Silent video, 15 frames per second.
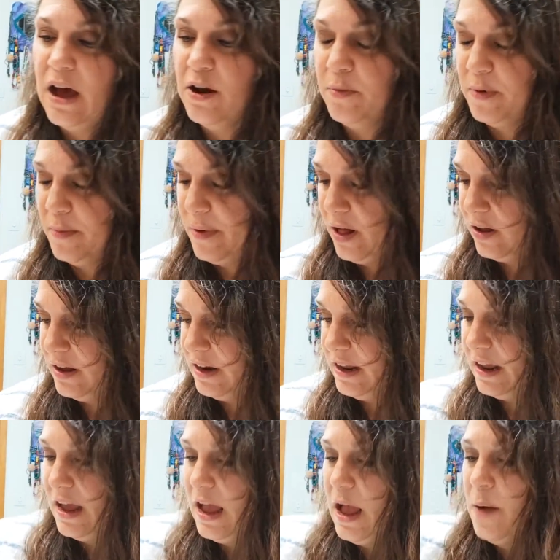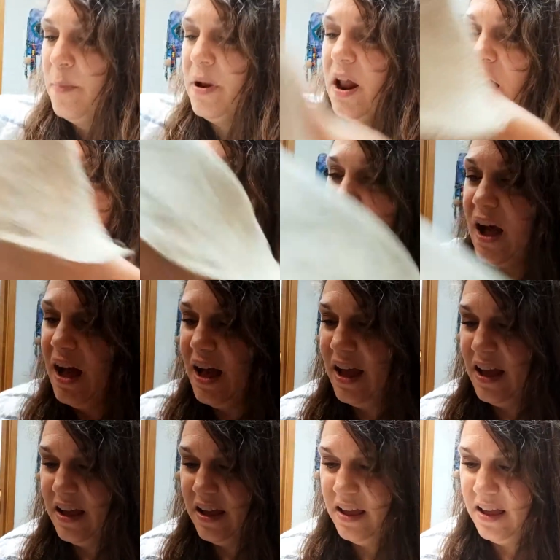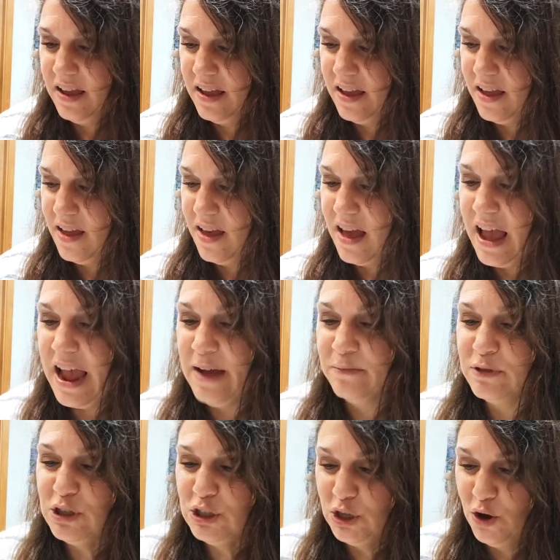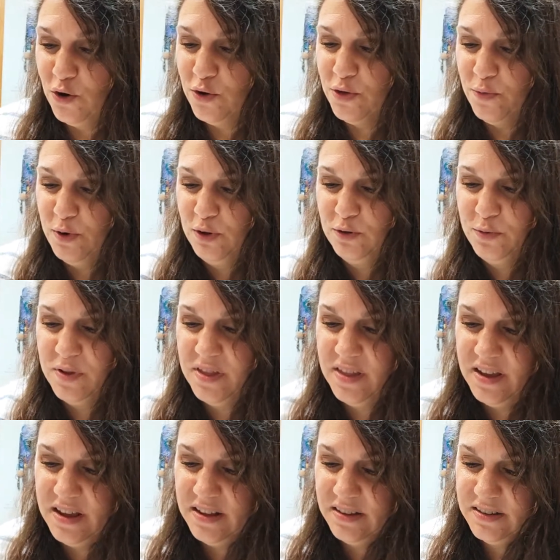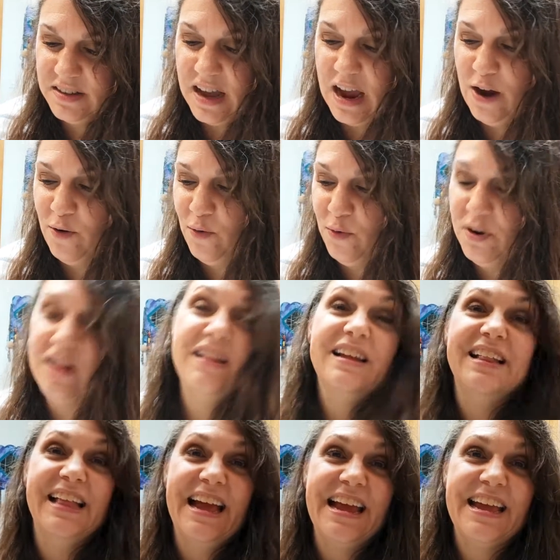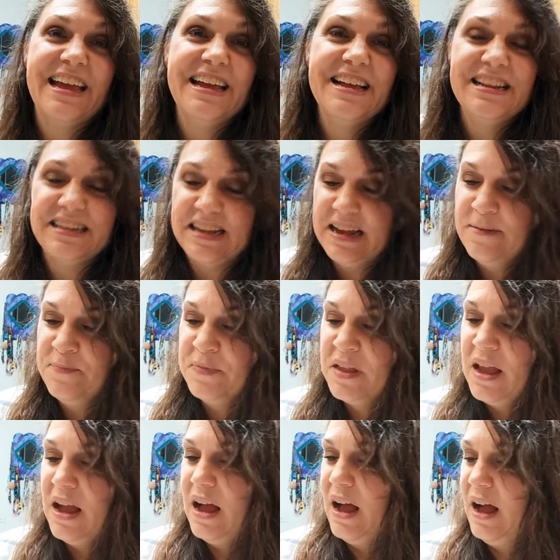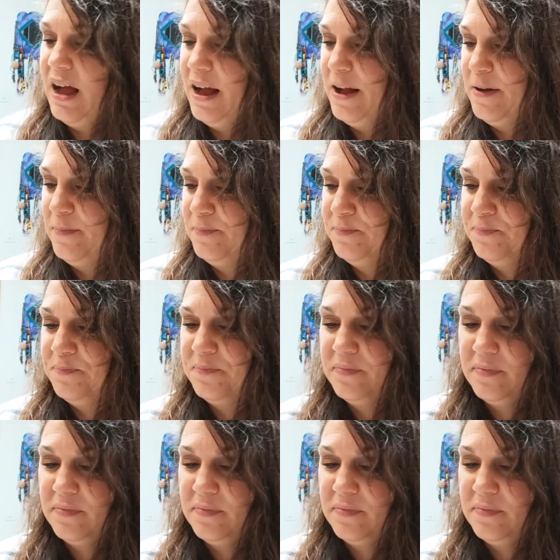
out on my balcony, but I I'm so thrilled with this. I really like it. Um,